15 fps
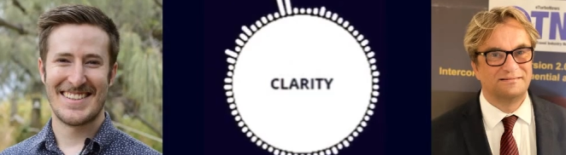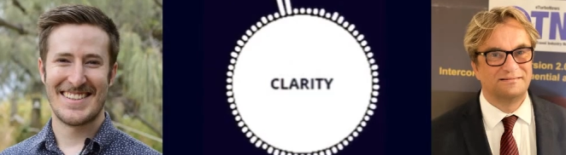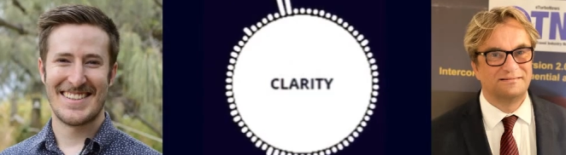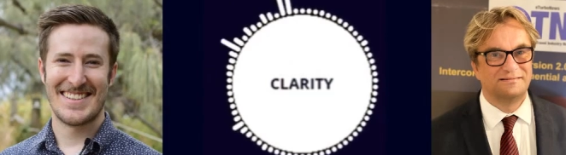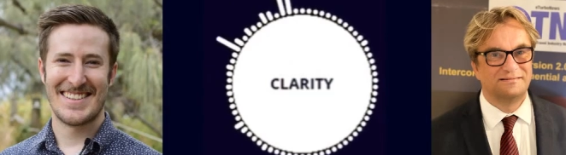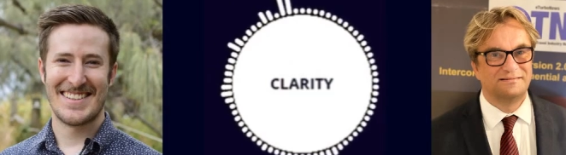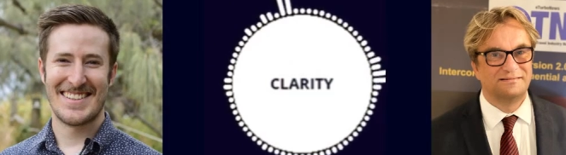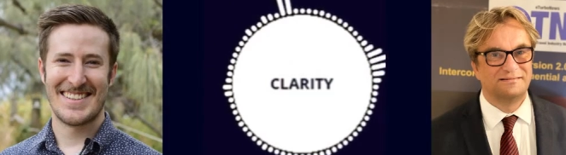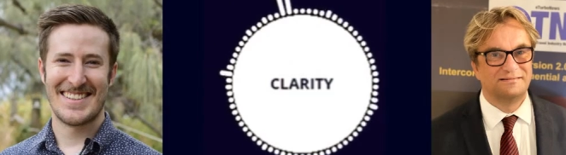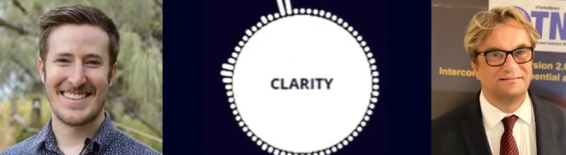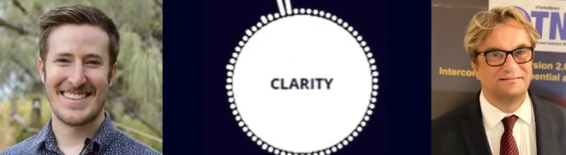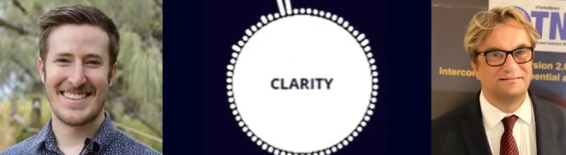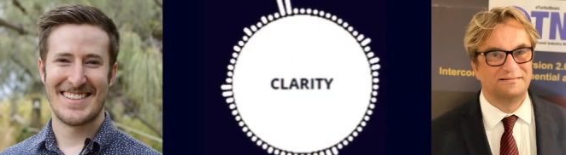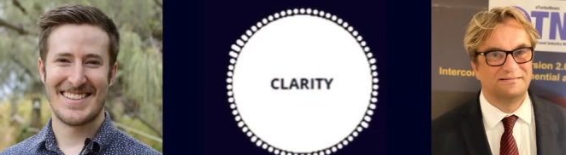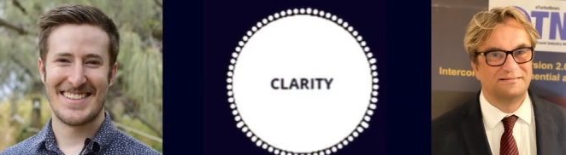
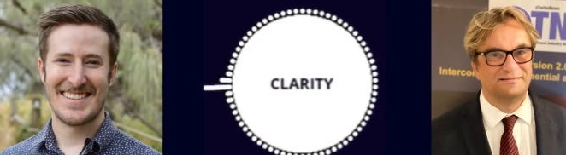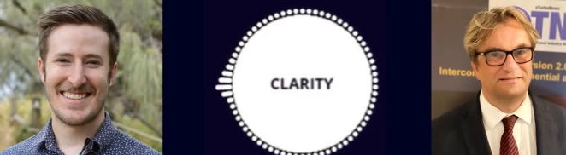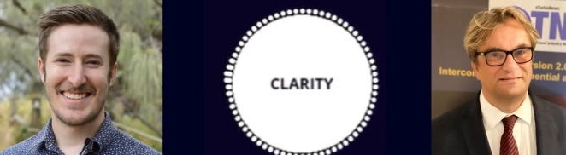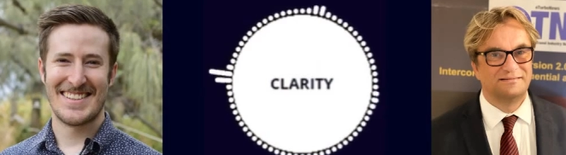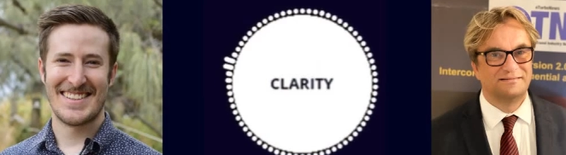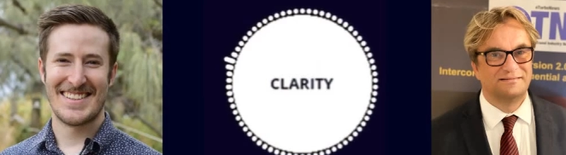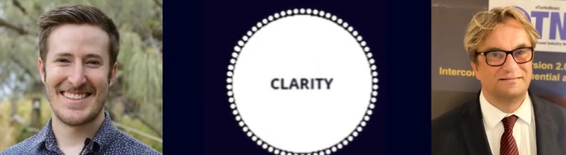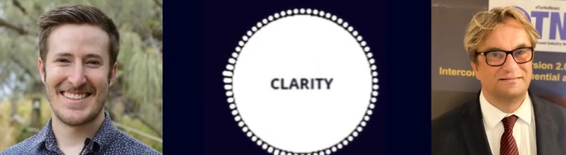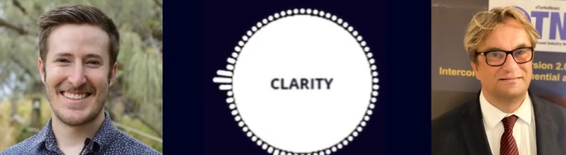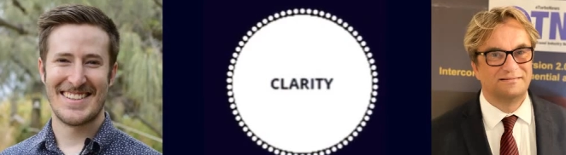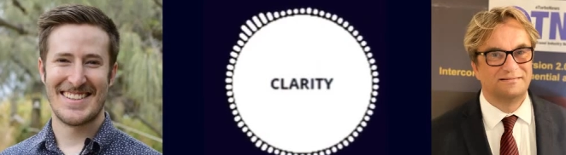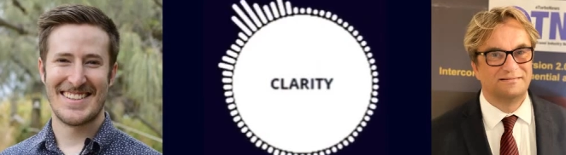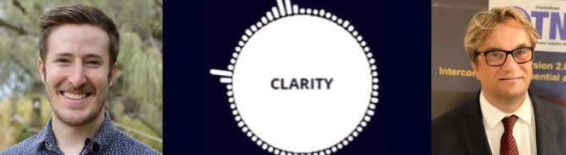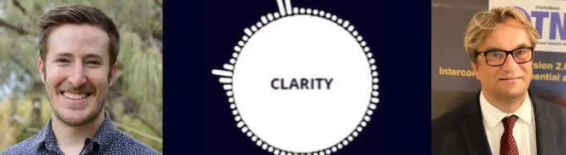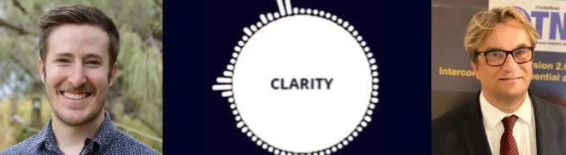[no speech]